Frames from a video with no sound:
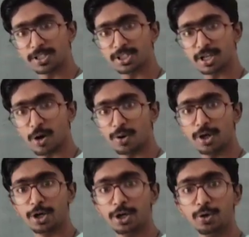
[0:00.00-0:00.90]
pitch
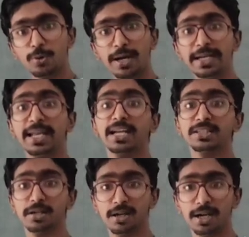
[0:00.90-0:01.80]
down due to any
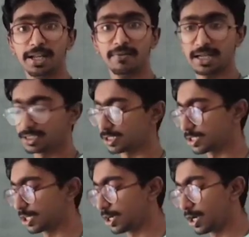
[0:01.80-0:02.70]
external devices
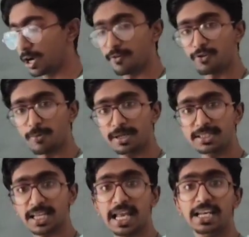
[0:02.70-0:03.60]
from
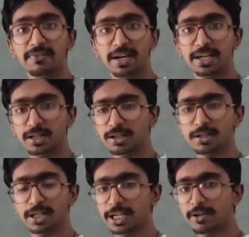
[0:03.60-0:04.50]
its elevator.